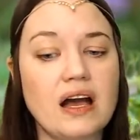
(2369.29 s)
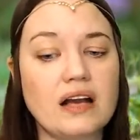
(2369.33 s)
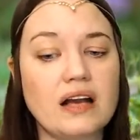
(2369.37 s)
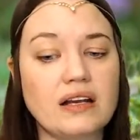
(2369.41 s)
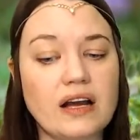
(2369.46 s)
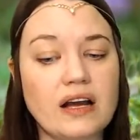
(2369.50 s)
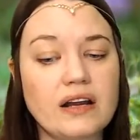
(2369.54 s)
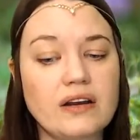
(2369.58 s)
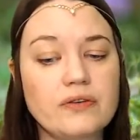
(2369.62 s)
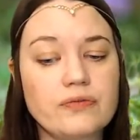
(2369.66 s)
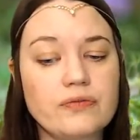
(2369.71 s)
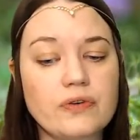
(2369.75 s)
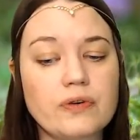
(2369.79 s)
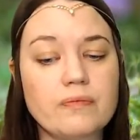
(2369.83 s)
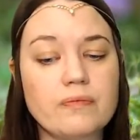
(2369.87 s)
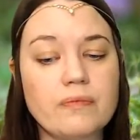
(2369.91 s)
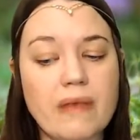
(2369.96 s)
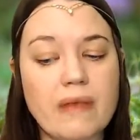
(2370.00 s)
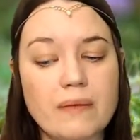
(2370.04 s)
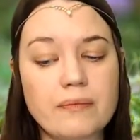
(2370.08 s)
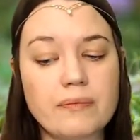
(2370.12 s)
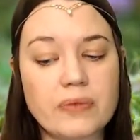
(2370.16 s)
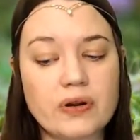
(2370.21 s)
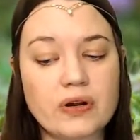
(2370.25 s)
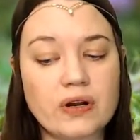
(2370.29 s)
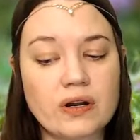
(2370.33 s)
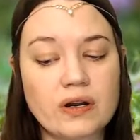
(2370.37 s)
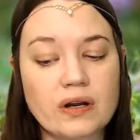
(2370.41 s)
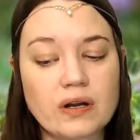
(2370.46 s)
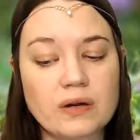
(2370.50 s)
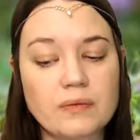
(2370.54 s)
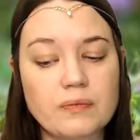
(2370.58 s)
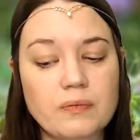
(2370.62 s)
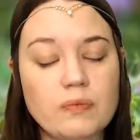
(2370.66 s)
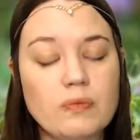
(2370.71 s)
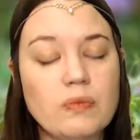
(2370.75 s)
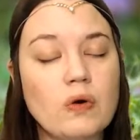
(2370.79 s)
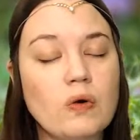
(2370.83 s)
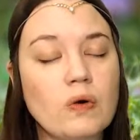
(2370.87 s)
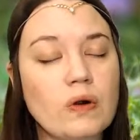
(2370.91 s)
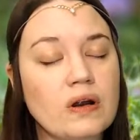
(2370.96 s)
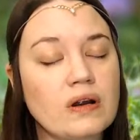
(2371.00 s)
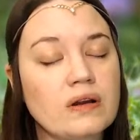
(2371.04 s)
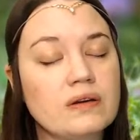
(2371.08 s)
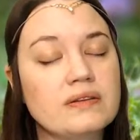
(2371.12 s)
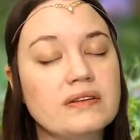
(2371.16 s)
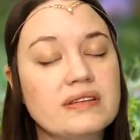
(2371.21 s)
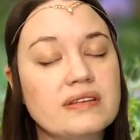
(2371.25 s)
kind of remember
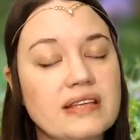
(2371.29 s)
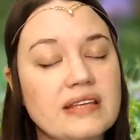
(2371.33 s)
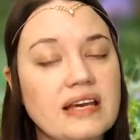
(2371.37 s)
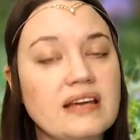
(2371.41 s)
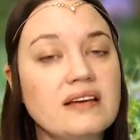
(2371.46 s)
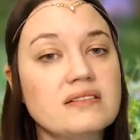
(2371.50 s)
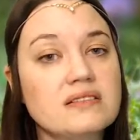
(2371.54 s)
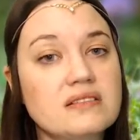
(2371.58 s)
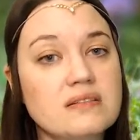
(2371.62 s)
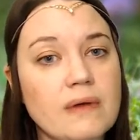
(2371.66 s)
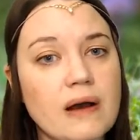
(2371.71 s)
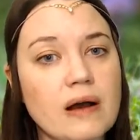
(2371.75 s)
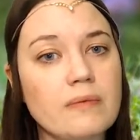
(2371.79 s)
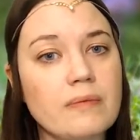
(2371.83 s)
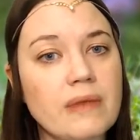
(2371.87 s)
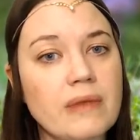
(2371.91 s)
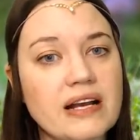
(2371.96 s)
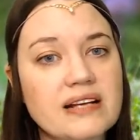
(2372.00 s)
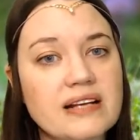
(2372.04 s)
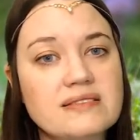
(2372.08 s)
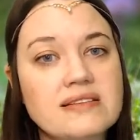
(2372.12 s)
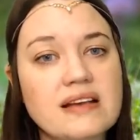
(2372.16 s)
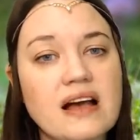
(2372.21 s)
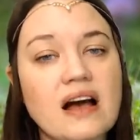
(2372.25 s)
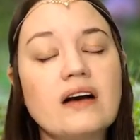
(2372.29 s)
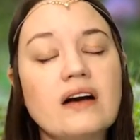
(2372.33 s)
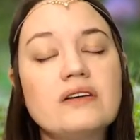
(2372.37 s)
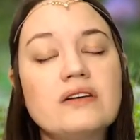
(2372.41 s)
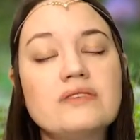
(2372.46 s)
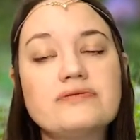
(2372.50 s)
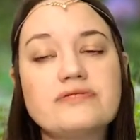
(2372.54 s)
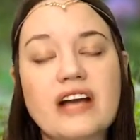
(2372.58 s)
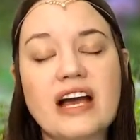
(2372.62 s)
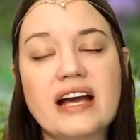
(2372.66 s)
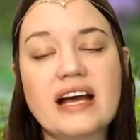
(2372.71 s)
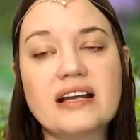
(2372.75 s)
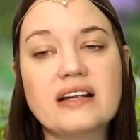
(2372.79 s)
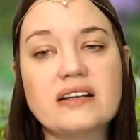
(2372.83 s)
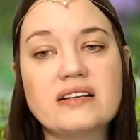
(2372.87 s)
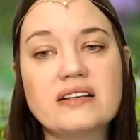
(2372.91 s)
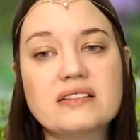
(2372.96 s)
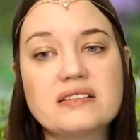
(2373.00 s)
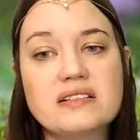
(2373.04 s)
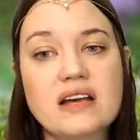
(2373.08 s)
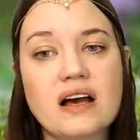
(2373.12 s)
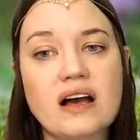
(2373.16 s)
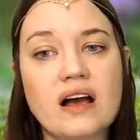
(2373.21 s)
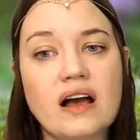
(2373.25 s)
more things about myself
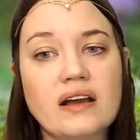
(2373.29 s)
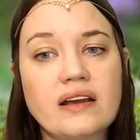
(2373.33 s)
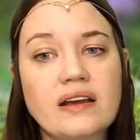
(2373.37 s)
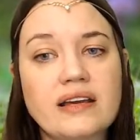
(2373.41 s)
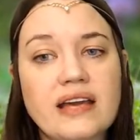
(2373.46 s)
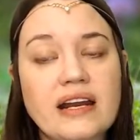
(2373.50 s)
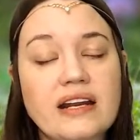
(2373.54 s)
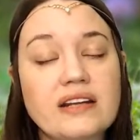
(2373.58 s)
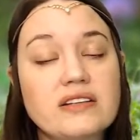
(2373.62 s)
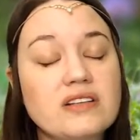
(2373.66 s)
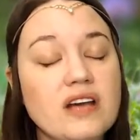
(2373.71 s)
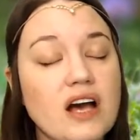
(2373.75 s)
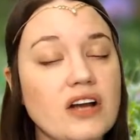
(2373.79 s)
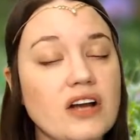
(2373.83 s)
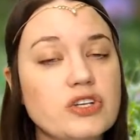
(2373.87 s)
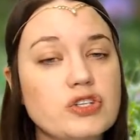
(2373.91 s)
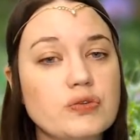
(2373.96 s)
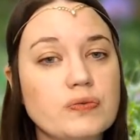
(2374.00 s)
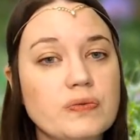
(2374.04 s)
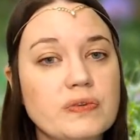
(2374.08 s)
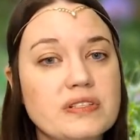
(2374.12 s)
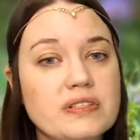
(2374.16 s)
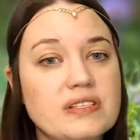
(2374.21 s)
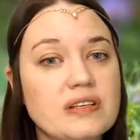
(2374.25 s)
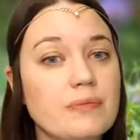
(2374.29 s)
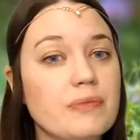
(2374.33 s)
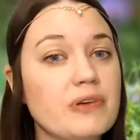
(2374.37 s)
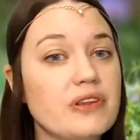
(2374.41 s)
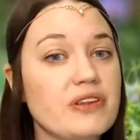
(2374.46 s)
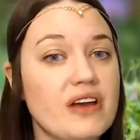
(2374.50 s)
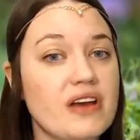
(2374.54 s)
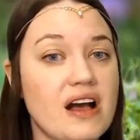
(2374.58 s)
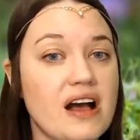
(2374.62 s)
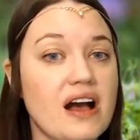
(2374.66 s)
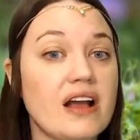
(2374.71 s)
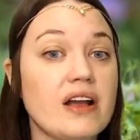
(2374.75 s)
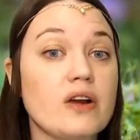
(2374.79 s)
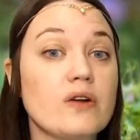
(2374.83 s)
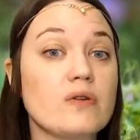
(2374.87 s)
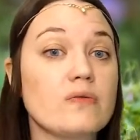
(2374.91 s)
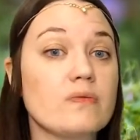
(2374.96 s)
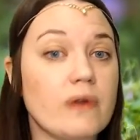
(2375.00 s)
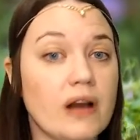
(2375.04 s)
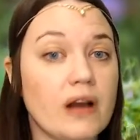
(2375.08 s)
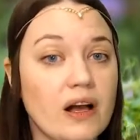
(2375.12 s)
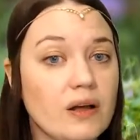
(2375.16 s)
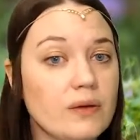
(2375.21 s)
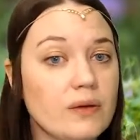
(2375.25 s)
and get in touch with some of the higher
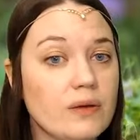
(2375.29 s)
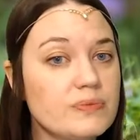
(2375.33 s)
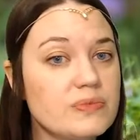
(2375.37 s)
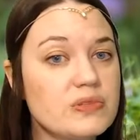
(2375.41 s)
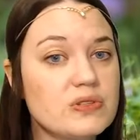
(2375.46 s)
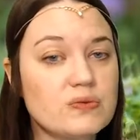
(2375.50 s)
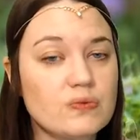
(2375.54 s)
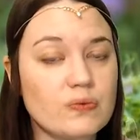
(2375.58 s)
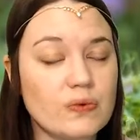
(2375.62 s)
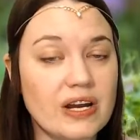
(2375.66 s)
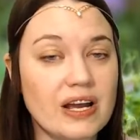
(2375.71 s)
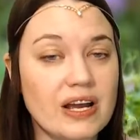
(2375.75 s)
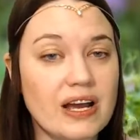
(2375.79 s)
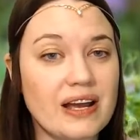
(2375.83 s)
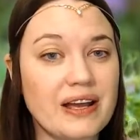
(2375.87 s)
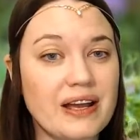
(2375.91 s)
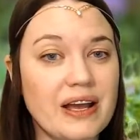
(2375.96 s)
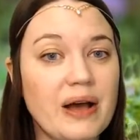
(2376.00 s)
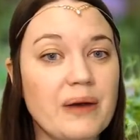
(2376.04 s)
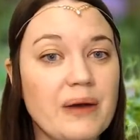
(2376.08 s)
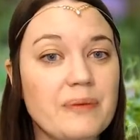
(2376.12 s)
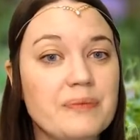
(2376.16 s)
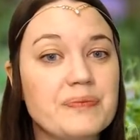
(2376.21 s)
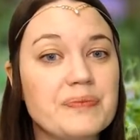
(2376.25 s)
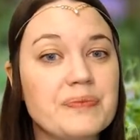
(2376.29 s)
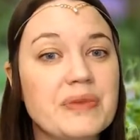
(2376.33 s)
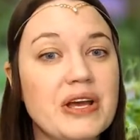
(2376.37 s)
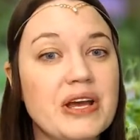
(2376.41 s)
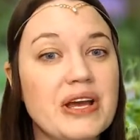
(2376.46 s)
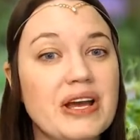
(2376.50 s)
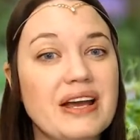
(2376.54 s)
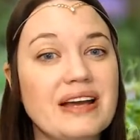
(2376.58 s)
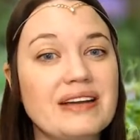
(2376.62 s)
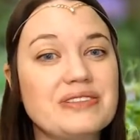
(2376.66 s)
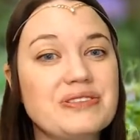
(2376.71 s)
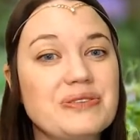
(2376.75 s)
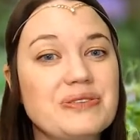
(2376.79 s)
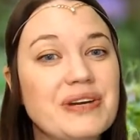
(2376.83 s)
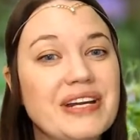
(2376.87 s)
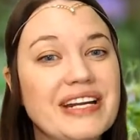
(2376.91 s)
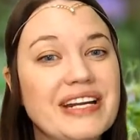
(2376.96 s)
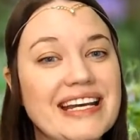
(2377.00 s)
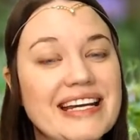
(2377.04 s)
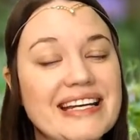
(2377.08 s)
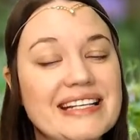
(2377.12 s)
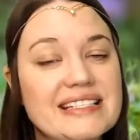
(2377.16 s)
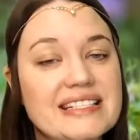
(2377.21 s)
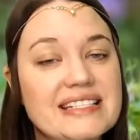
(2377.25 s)
realms when I am doing
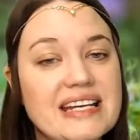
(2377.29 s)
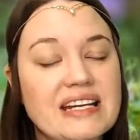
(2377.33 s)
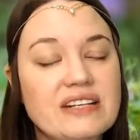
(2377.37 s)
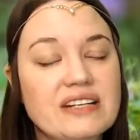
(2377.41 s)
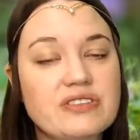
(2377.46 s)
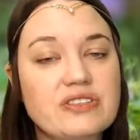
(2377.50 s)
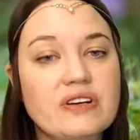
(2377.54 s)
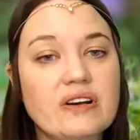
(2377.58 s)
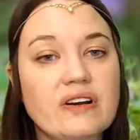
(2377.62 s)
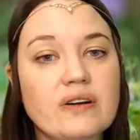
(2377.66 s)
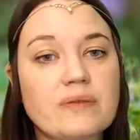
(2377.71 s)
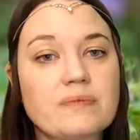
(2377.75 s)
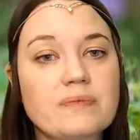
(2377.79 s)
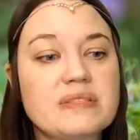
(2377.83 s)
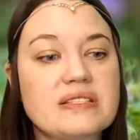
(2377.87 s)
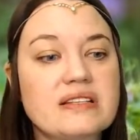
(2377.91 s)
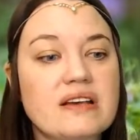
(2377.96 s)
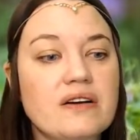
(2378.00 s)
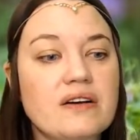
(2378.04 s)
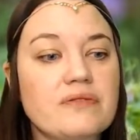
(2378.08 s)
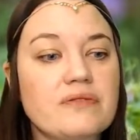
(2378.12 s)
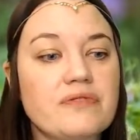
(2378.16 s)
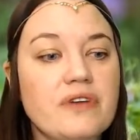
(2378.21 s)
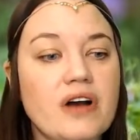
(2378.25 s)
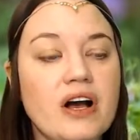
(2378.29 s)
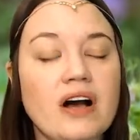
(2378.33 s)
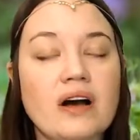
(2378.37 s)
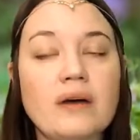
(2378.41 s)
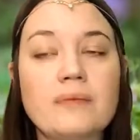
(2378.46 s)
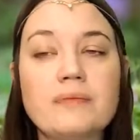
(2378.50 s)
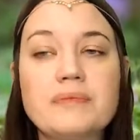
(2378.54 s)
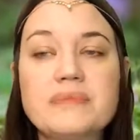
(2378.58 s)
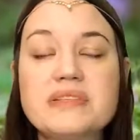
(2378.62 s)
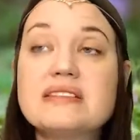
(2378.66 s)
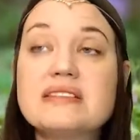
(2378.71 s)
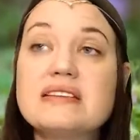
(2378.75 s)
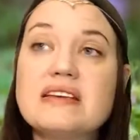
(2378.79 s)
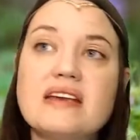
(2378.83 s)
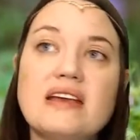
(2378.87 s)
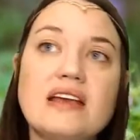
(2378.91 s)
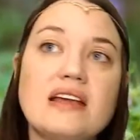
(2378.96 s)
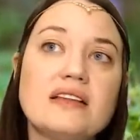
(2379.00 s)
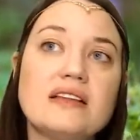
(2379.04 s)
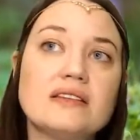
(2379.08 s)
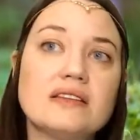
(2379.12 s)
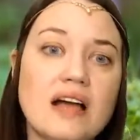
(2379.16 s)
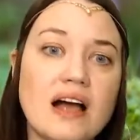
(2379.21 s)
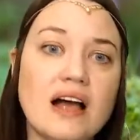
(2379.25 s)
it, in terms of
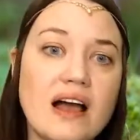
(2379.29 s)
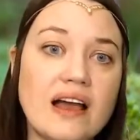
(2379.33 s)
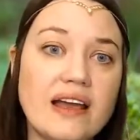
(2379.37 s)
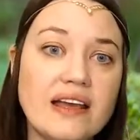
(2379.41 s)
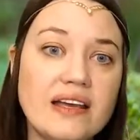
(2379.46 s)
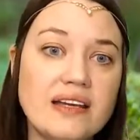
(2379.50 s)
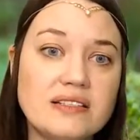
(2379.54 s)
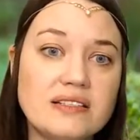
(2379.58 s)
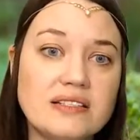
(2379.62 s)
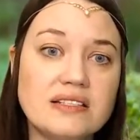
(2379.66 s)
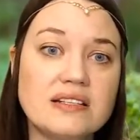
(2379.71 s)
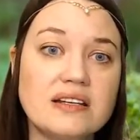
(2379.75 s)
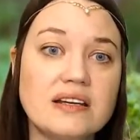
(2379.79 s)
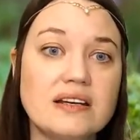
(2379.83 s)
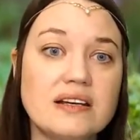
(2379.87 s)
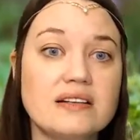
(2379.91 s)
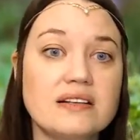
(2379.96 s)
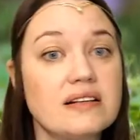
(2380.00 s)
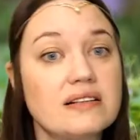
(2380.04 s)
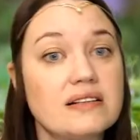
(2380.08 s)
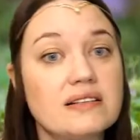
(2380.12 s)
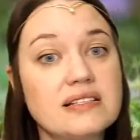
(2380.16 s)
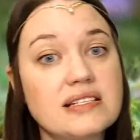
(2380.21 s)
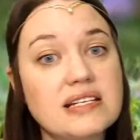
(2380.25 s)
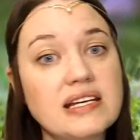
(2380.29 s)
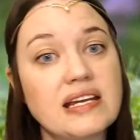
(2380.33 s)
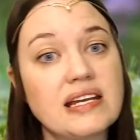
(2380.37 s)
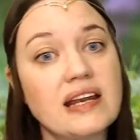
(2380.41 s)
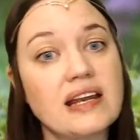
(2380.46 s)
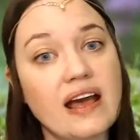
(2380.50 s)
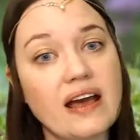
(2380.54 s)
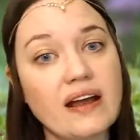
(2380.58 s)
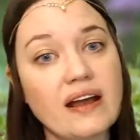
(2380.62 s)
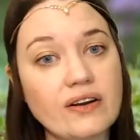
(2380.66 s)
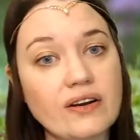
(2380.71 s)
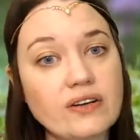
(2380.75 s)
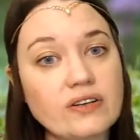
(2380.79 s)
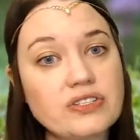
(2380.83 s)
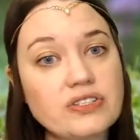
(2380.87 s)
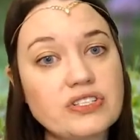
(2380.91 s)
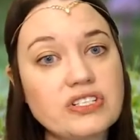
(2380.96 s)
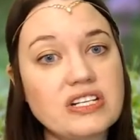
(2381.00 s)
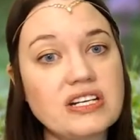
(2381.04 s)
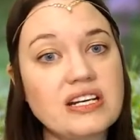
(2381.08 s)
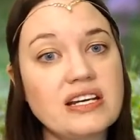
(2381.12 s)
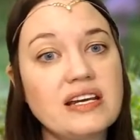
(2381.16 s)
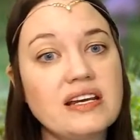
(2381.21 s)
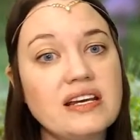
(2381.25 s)
seeing light and seeing
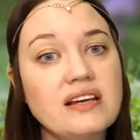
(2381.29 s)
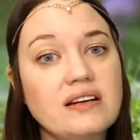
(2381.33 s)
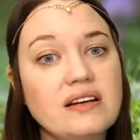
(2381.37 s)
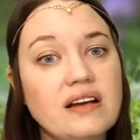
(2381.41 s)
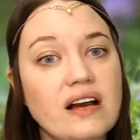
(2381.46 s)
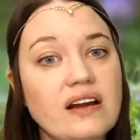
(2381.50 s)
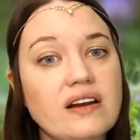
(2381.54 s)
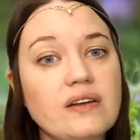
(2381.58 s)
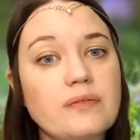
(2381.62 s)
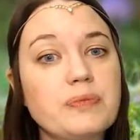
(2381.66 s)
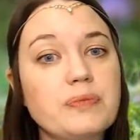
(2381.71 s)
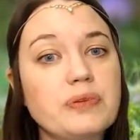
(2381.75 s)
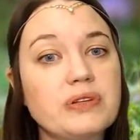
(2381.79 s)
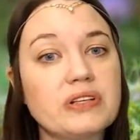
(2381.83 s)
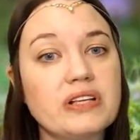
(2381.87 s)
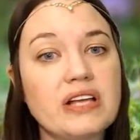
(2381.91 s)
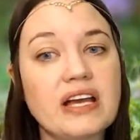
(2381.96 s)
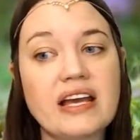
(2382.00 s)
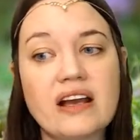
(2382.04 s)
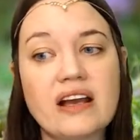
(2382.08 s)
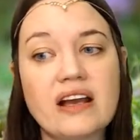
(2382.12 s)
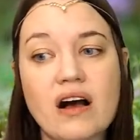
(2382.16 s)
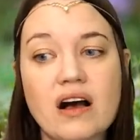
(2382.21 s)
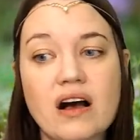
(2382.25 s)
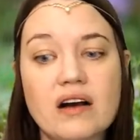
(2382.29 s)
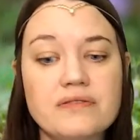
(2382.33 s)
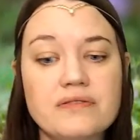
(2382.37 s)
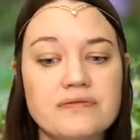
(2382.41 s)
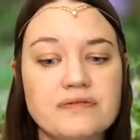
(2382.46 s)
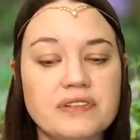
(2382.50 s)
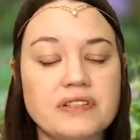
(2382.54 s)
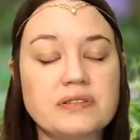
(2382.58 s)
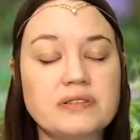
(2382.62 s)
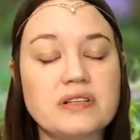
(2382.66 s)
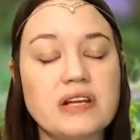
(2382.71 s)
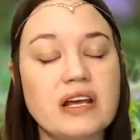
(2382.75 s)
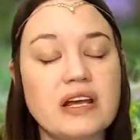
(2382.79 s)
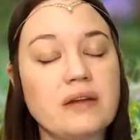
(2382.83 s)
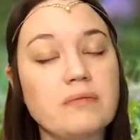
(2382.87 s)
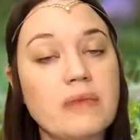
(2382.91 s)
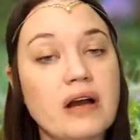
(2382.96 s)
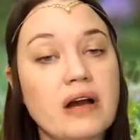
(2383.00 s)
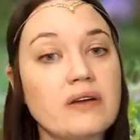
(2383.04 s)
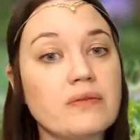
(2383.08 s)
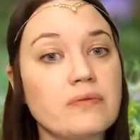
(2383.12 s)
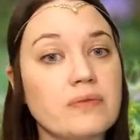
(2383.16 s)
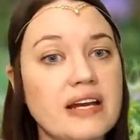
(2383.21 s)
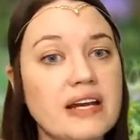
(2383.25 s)
energy kind of play off in
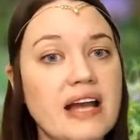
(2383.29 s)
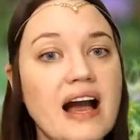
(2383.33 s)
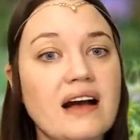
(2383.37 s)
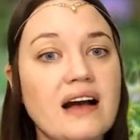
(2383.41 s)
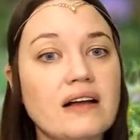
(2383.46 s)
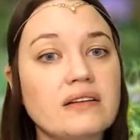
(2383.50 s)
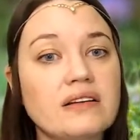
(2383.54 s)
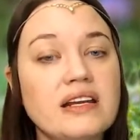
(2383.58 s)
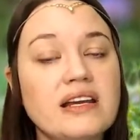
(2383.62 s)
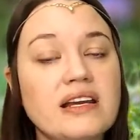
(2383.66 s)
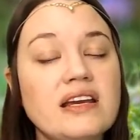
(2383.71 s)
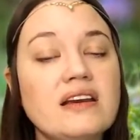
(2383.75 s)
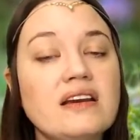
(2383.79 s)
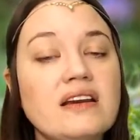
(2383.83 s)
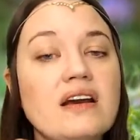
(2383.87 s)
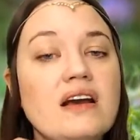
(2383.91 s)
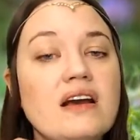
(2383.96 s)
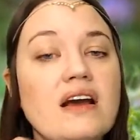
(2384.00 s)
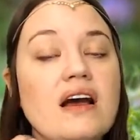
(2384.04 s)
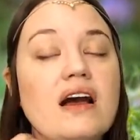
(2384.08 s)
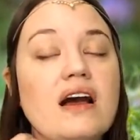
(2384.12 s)
my reality.